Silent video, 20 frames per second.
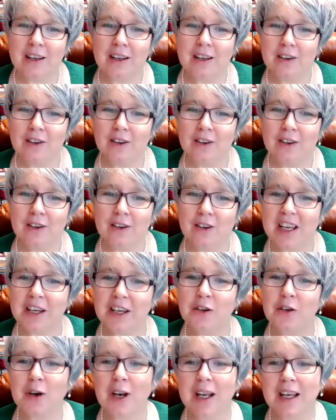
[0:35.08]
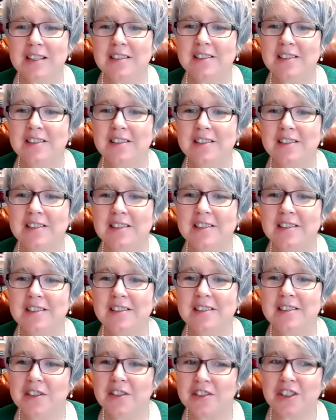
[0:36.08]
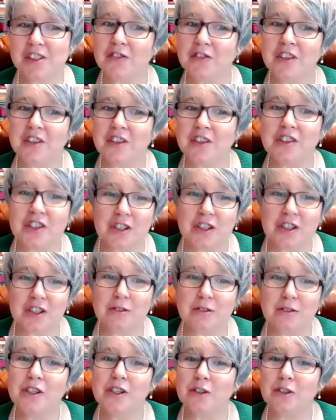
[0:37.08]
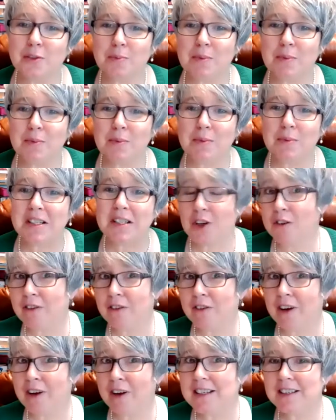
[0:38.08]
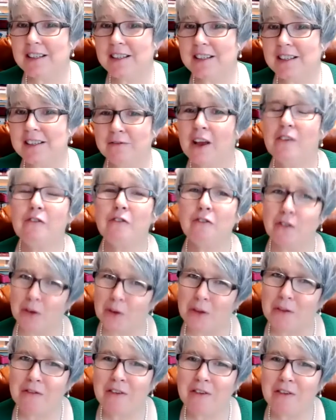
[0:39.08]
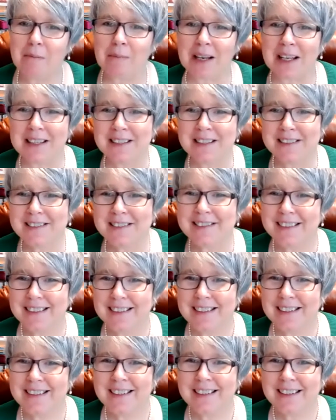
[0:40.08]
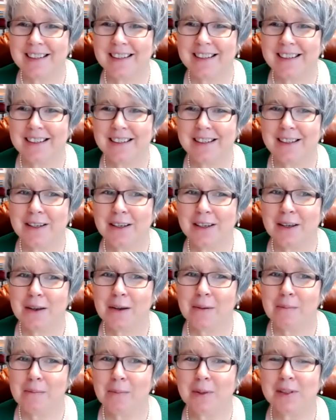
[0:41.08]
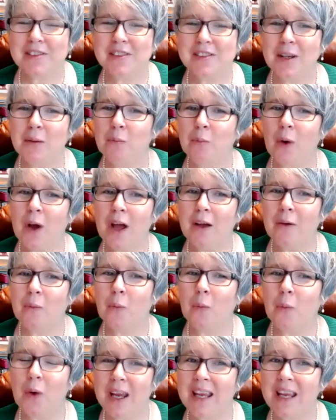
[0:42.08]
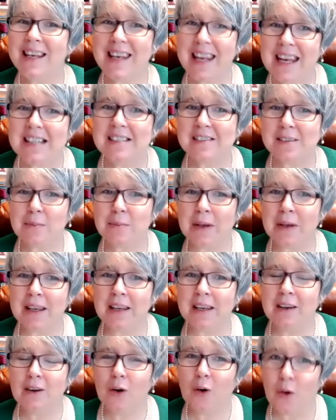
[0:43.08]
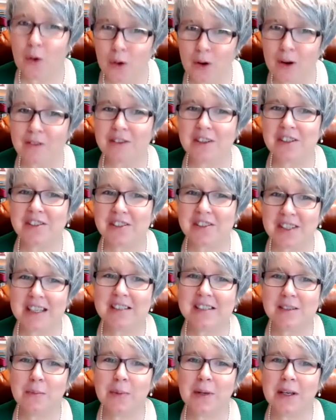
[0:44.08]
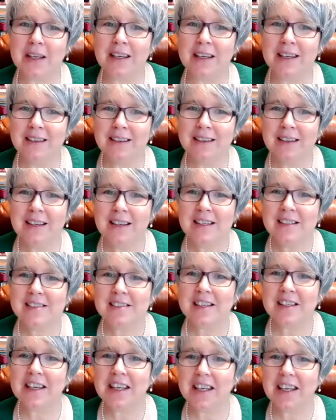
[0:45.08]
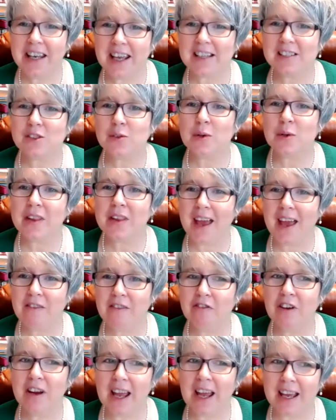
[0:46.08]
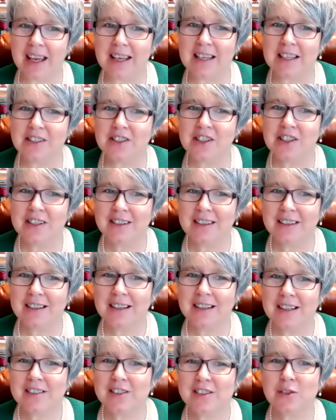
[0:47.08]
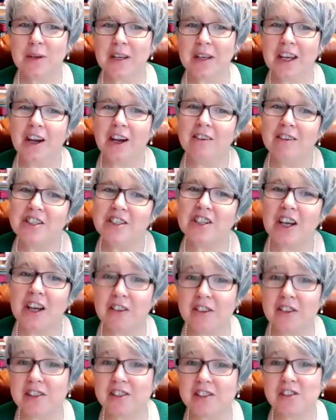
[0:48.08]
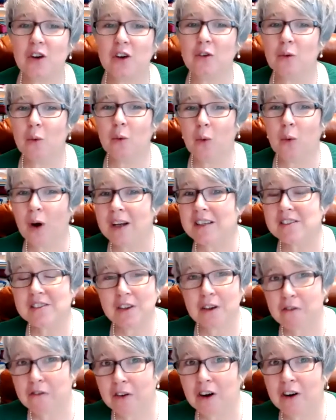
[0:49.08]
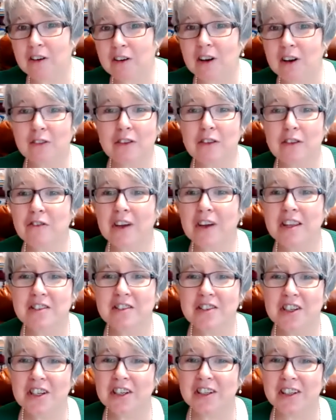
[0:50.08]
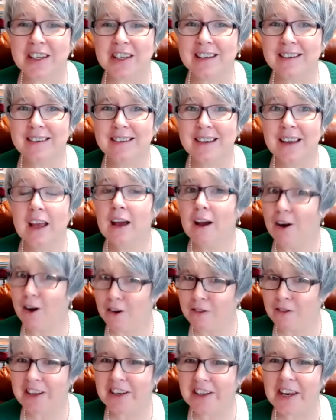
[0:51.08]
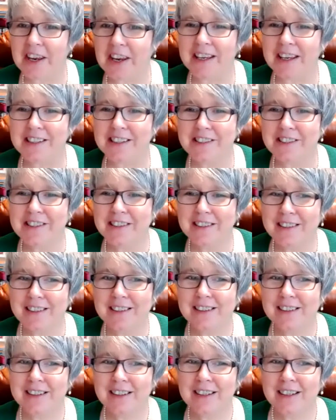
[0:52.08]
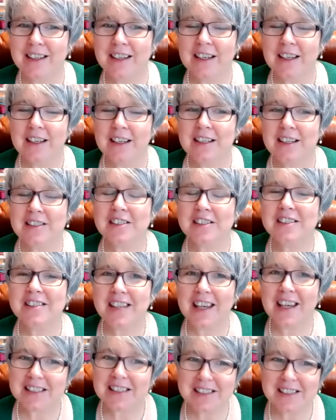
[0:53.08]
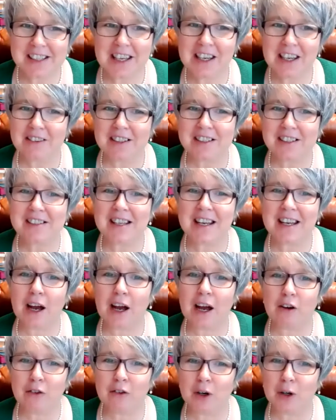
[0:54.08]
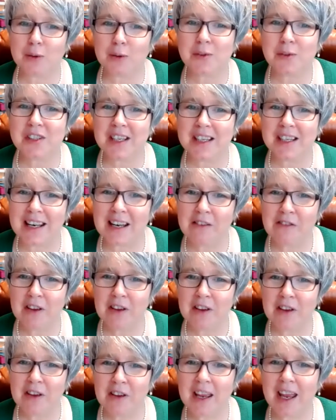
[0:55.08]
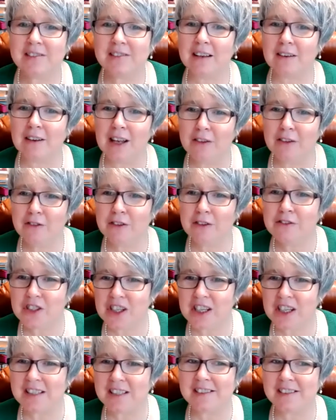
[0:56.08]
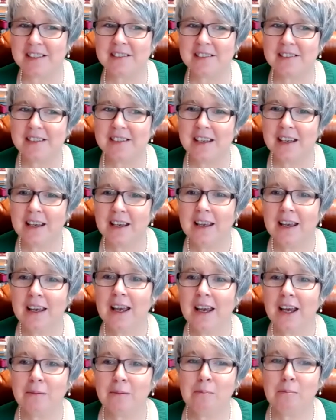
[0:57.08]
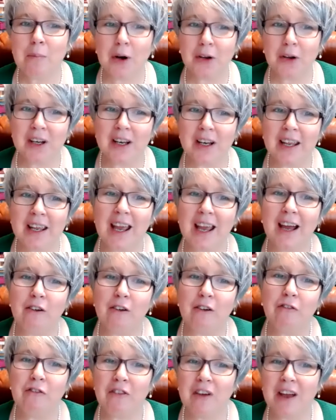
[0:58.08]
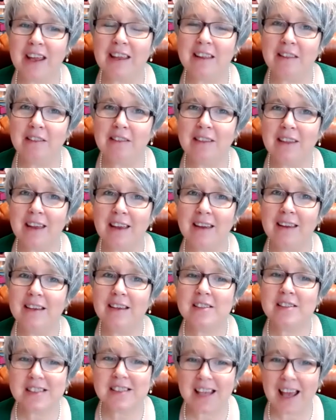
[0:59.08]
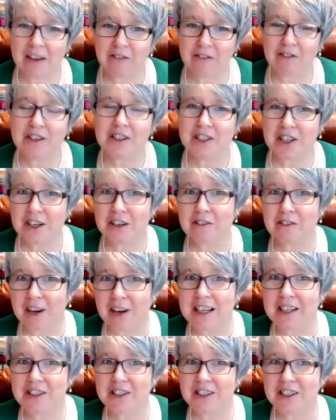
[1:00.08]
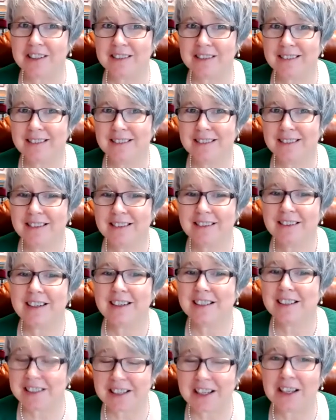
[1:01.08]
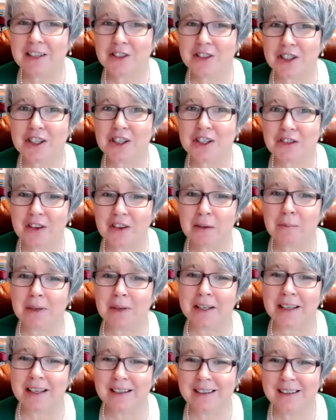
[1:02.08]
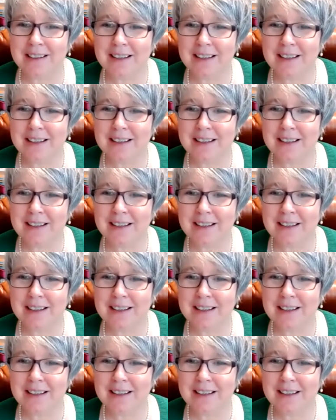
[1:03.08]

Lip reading: not seeing an all-age service as just for the children or to be tolerated for the families, but somewhere we need to be, all of us need to be, to connect with every age, to encourage others not quite so far along the faith journey of any age, to take seriously our roles in living out our love of Jesus and modelling our faith to every generation that is in our church family.